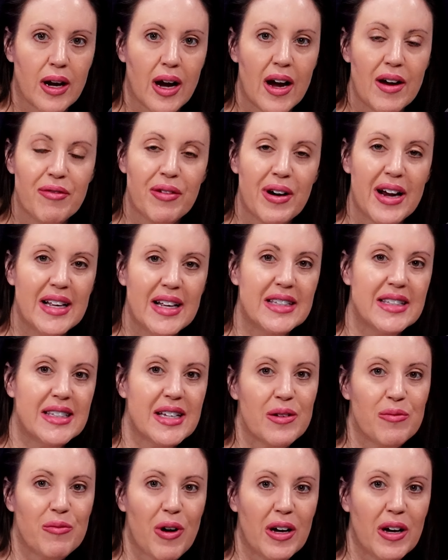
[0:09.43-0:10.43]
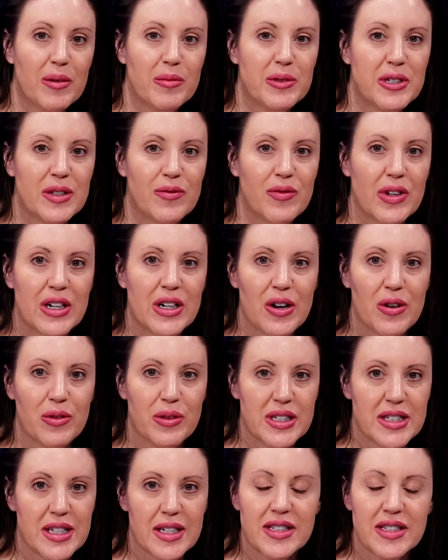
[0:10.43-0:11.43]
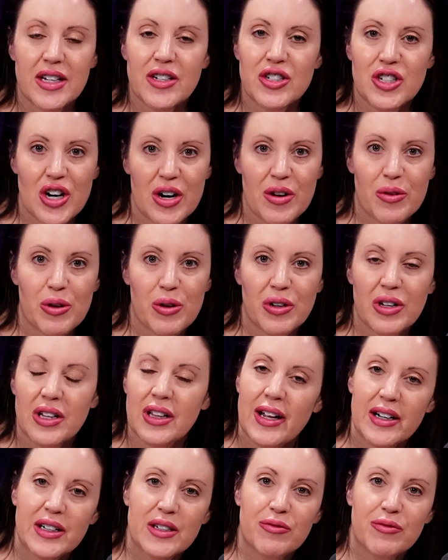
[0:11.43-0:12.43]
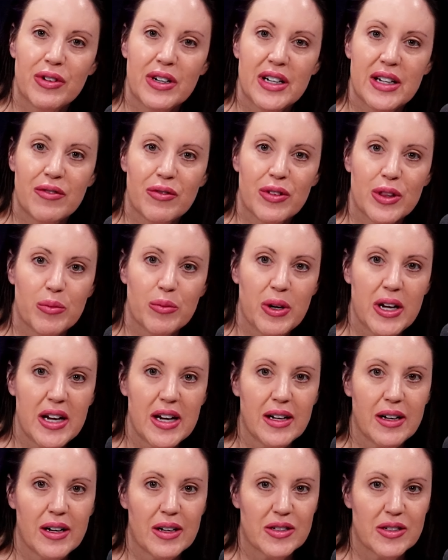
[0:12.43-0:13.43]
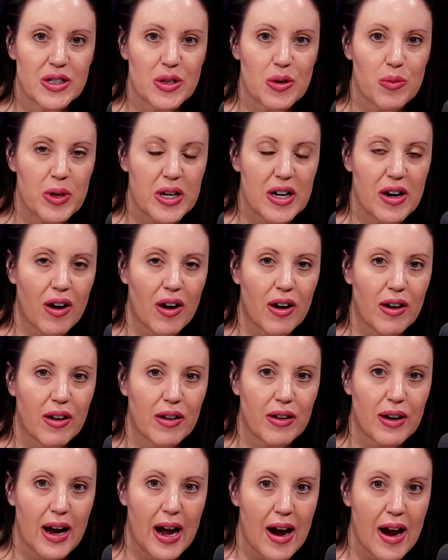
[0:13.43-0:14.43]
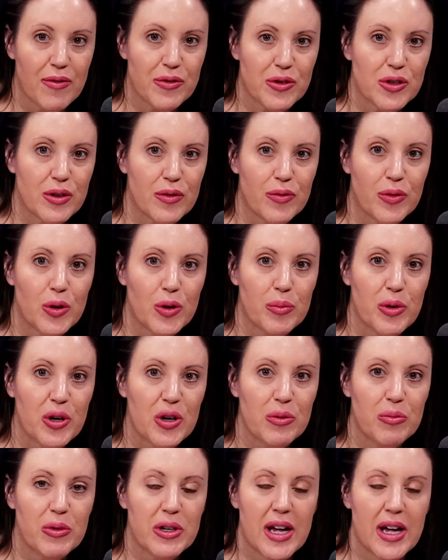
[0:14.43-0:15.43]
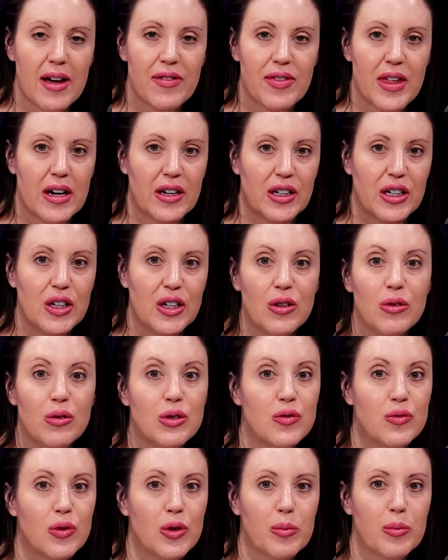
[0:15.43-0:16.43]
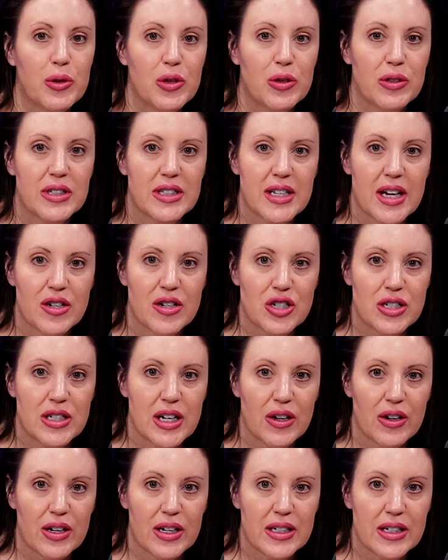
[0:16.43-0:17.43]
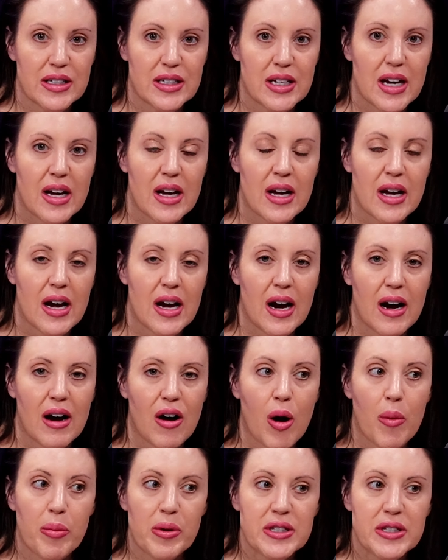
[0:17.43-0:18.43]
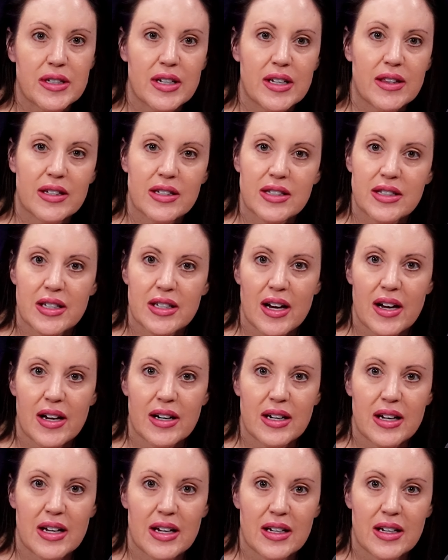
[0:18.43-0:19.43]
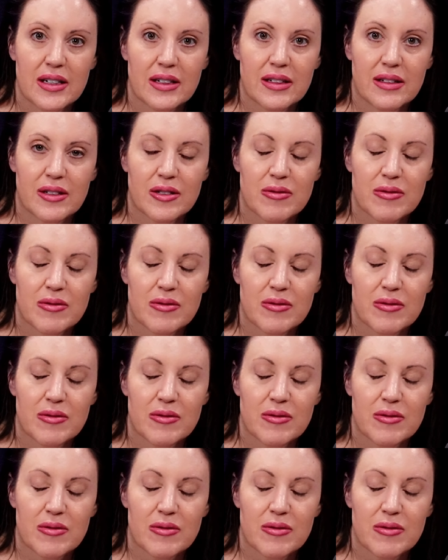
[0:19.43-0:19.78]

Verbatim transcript: friends, and welcome to the video. This is a general collective reading for the week. So, we are after the full moon. We had that huge full moon in Sagittarius, opposite the sun in